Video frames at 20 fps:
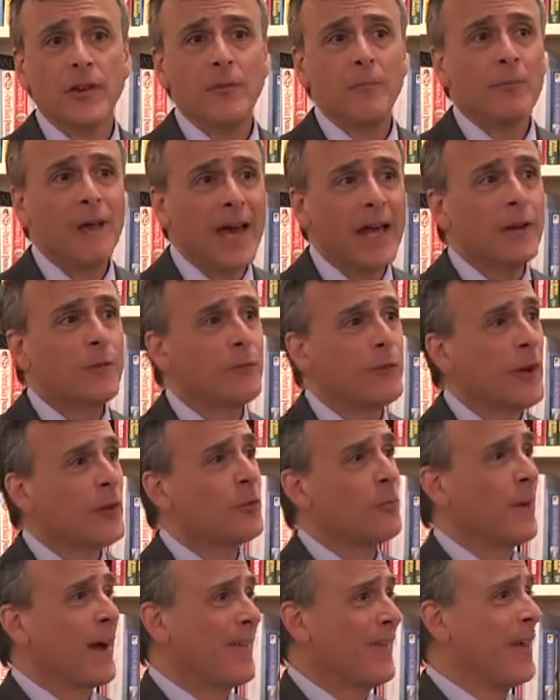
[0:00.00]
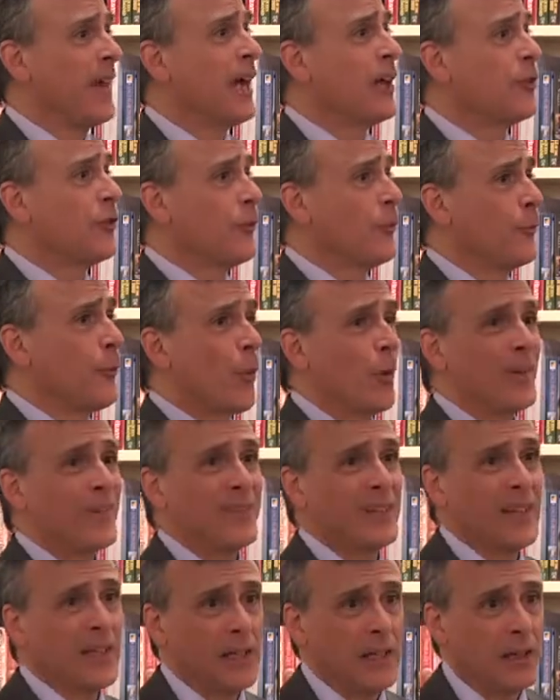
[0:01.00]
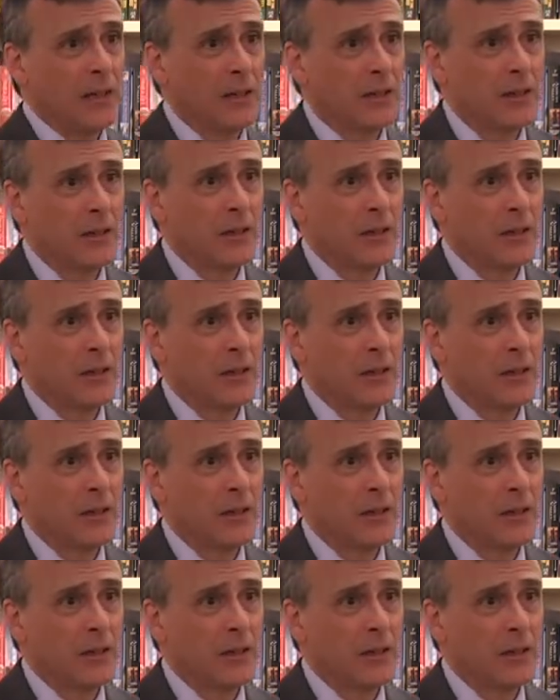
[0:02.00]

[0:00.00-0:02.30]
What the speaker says: manifest by the age of 14.